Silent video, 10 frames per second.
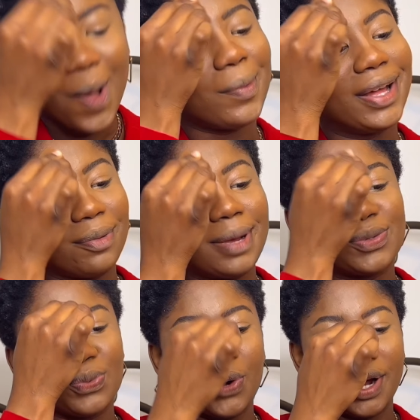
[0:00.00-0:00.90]
My dumbass
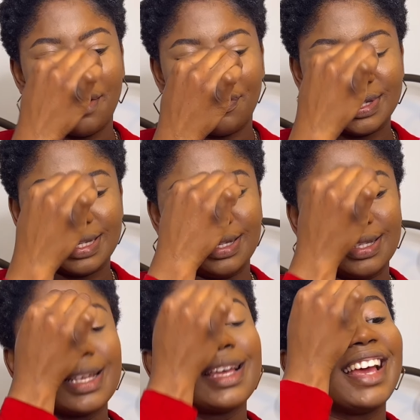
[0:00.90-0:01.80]
wore Air
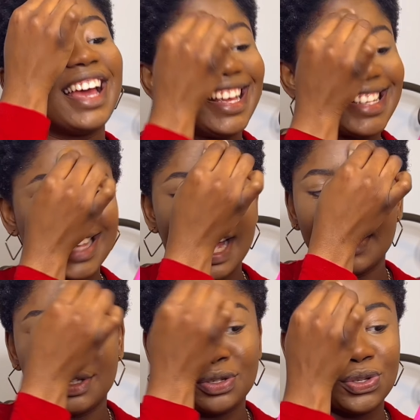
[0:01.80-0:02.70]
Forces inside
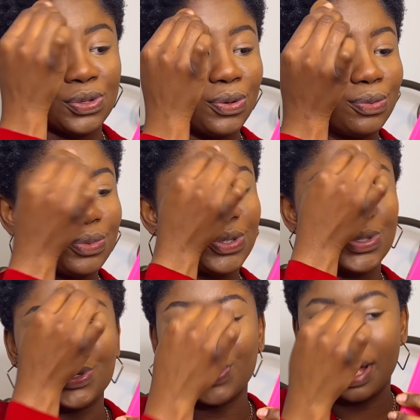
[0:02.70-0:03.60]
the snow.
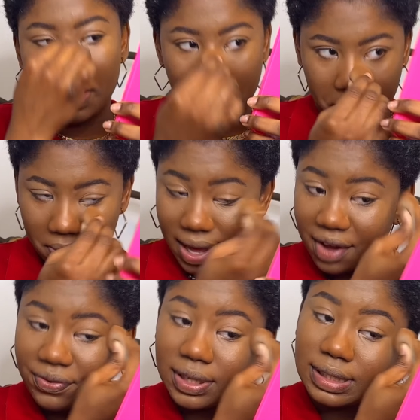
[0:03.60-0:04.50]
So um, my Air
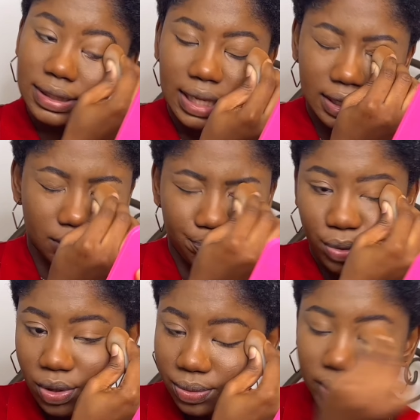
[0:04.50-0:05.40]
Forces are
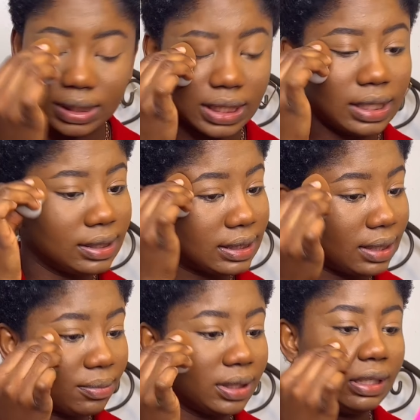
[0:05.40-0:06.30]
spoiled. Again,
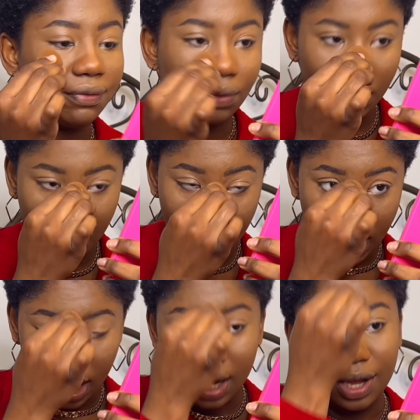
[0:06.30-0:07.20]
send money for
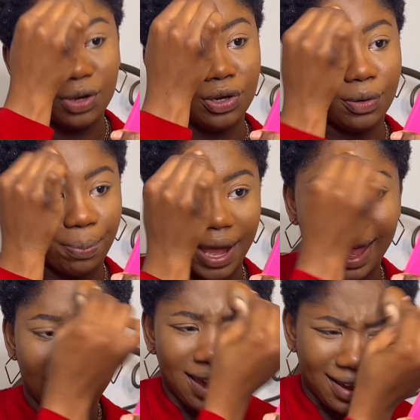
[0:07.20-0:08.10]
a new pair.